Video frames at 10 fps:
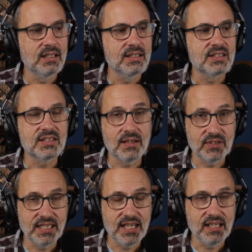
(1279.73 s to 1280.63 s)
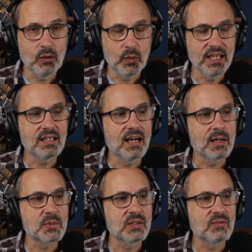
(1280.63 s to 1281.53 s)
7-day-a-week
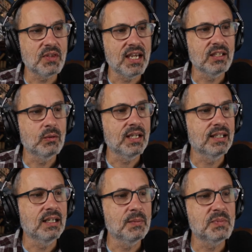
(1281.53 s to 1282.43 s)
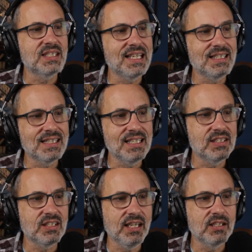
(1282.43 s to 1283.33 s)
option for that. You can update
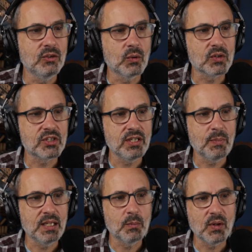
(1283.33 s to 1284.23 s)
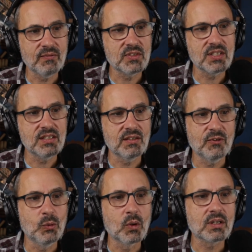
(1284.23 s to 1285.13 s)
these in your shipping preferences. If
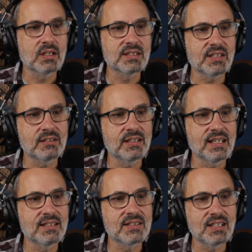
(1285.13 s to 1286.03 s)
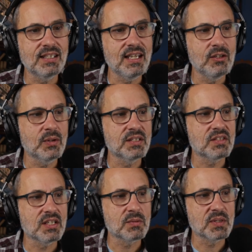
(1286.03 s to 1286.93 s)
you work on Saturday and Sunday, you can
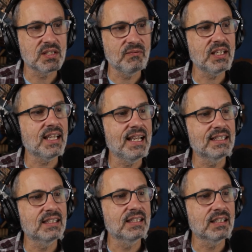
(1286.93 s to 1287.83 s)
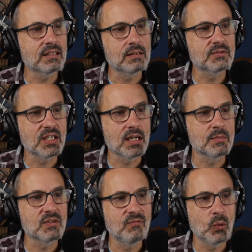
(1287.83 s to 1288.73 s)
set specific handling cutoff times
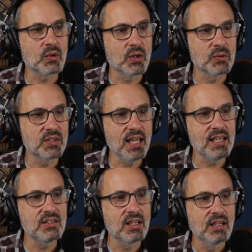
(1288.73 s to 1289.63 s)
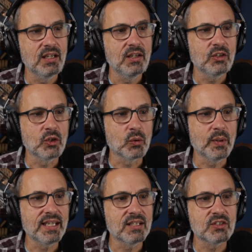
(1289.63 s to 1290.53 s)
for those days. Your
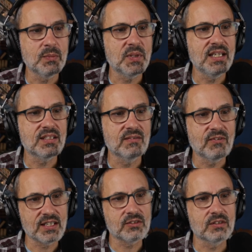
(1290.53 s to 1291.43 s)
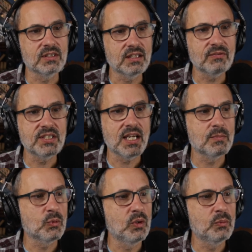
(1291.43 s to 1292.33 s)
weekend ship dates and faster delivery
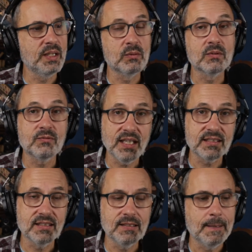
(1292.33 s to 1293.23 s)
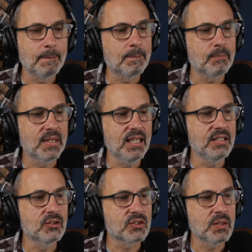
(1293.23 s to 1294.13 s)
times will be reflected in
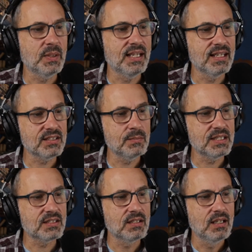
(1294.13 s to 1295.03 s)
your shipping estimates.